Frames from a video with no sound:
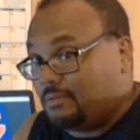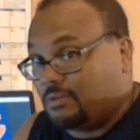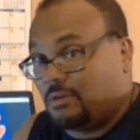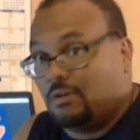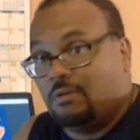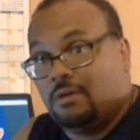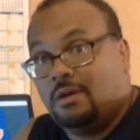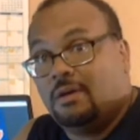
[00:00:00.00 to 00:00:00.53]

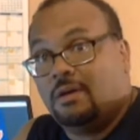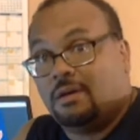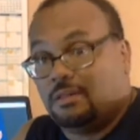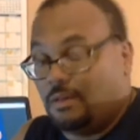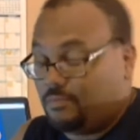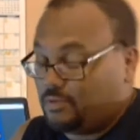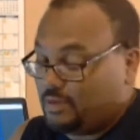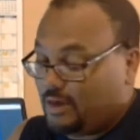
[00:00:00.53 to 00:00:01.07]
So
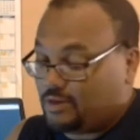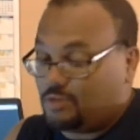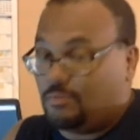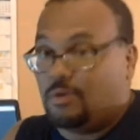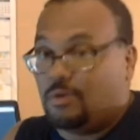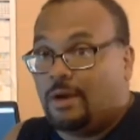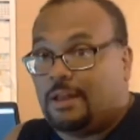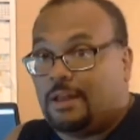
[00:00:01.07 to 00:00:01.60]
Clemson has to
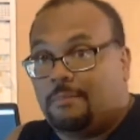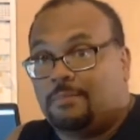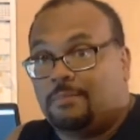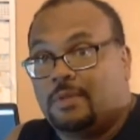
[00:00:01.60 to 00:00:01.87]
be ready.